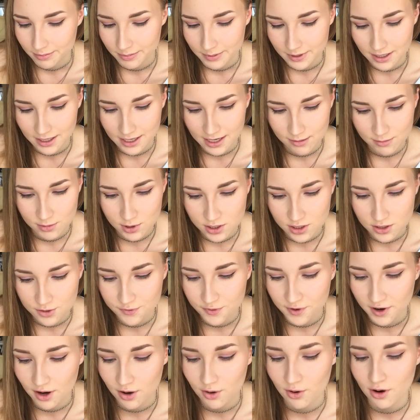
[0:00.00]
but I'm just
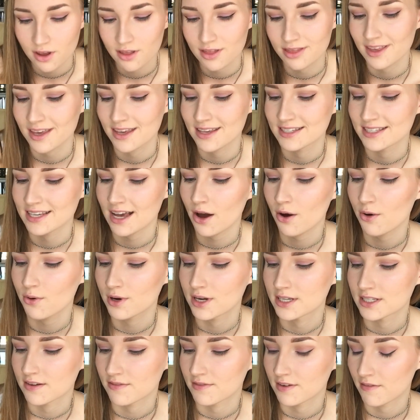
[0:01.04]
figuring things out
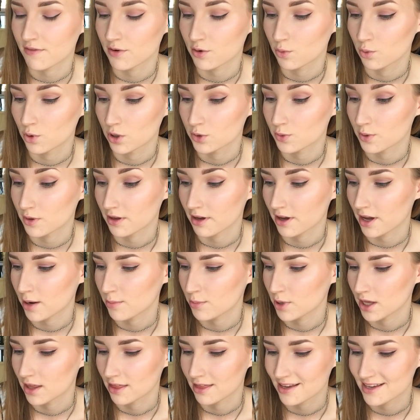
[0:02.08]
because I've never worked with a
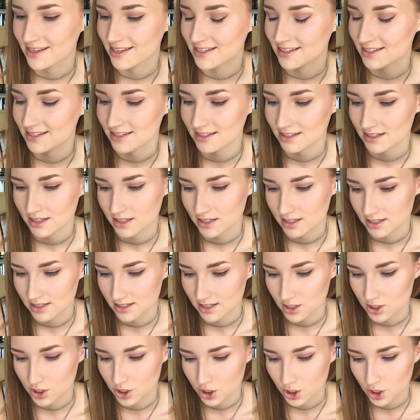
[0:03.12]
camera like this.
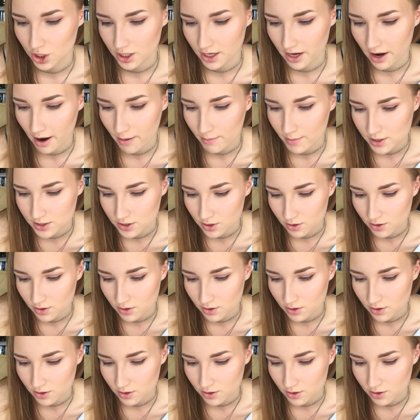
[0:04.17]
Such a good camera.